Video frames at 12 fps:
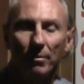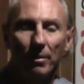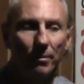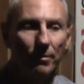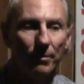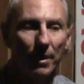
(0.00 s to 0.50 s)
Well,
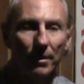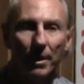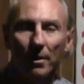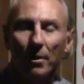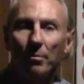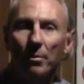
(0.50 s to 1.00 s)
we've done
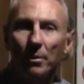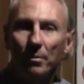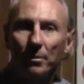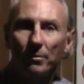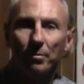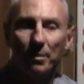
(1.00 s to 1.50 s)
that on
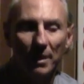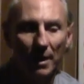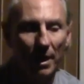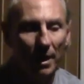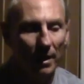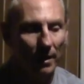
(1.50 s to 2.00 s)
purpose,
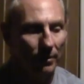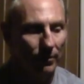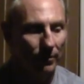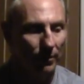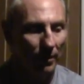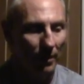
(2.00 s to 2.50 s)

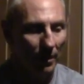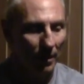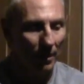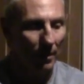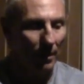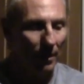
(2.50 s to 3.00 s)
because
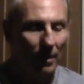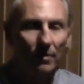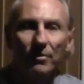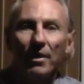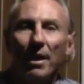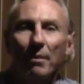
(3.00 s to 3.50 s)

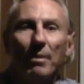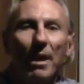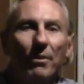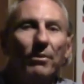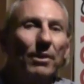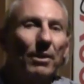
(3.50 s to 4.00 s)
it's not
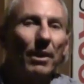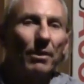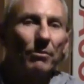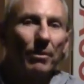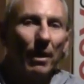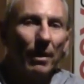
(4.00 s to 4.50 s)
about the
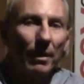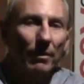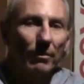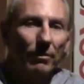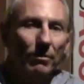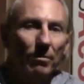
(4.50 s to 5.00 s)
electronics,
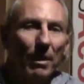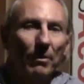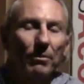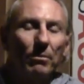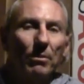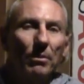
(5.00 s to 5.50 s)
it's
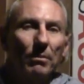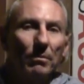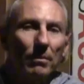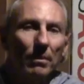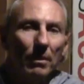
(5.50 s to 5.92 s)
about the room.